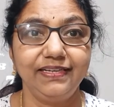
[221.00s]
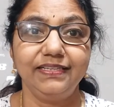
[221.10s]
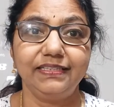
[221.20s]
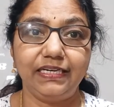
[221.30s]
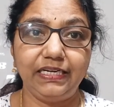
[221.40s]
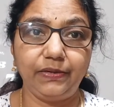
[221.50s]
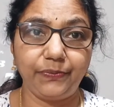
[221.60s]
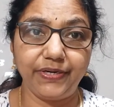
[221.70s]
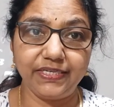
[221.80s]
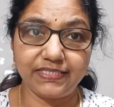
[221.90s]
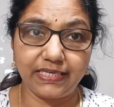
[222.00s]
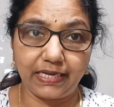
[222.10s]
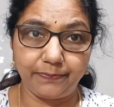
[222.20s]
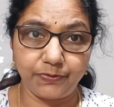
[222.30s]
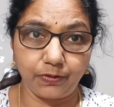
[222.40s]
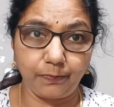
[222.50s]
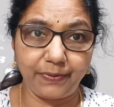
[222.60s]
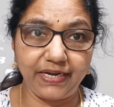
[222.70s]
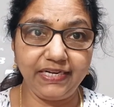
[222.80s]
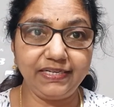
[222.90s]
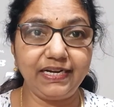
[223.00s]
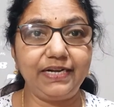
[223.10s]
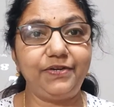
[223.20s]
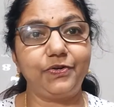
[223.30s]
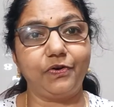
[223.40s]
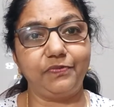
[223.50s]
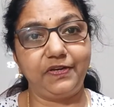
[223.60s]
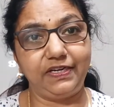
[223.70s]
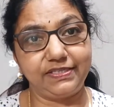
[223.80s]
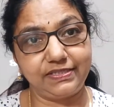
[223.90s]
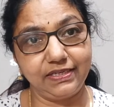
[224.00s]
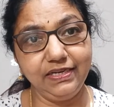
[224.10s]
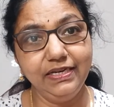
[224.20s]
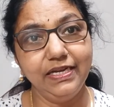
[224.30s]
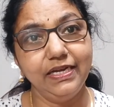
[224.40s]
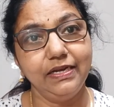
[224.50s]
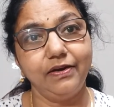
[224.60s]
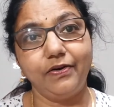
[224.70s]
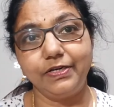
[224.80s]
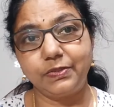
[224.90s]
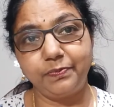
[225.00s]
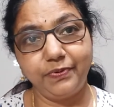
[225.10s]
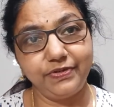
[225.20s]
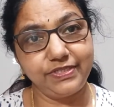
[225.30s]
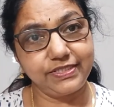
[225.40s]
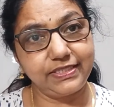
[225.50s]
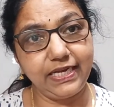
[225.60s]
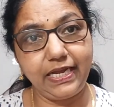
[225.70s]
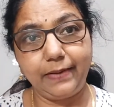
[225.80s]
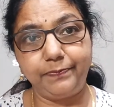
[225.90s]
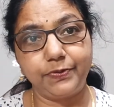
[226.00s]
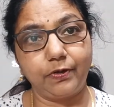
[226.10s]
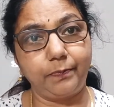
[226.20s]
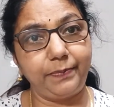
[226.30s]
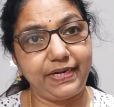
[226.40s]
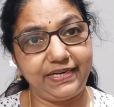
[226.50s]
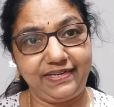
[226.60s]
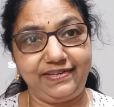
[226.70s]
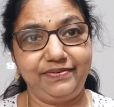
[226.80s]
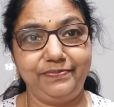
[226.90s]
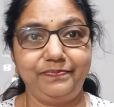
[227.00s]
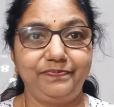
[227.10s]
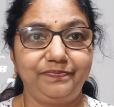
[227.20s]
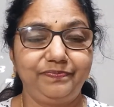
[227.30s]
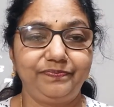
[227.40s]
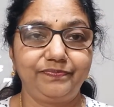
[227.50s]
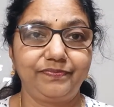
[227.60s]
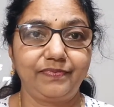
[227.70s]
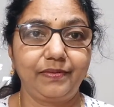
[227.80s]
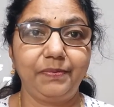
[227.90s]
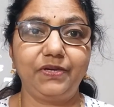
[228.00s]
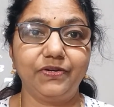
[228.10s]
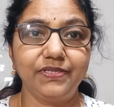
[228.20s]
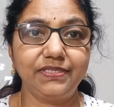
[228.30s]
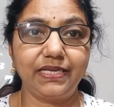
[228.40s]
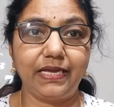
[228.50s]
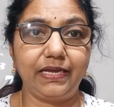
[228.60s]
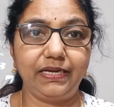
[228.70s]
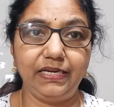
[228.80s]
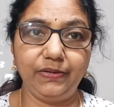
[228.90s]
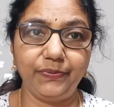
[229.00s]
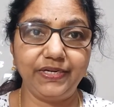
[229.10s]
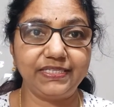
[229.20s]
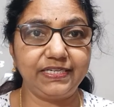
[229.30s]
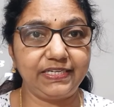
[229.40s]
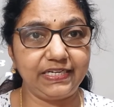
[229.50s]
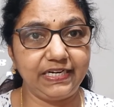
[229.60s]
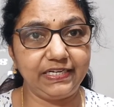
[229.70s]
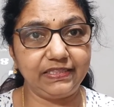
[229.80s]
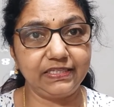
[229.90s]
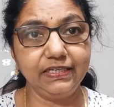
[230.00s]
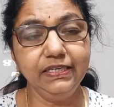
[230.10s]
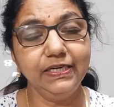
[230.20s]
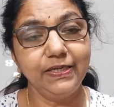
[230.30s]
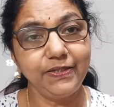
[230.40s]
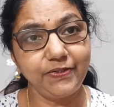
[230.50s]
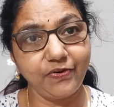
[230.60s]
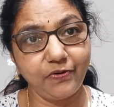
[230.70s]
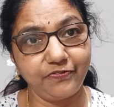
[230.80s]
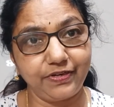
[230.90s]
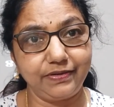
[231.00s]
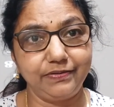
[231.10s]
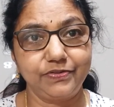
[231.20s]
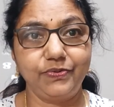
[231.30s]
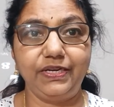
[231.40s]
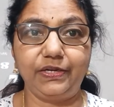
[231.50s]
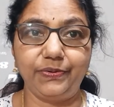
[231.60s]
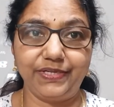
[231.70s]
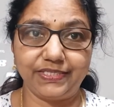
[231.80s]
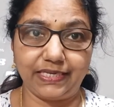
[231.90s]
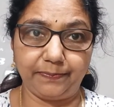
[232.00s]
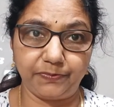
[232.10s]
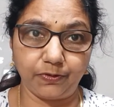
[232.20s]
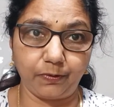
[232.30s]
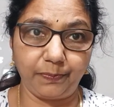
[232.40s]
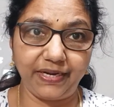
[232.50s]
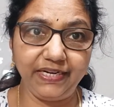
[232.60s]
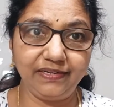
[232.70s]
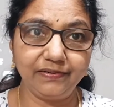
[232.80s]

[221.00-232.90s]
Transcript: The liquid is the absorbate and towel is the or sponge is the absorbent because the liquid is retained in the towel. So, liquid is absorbate,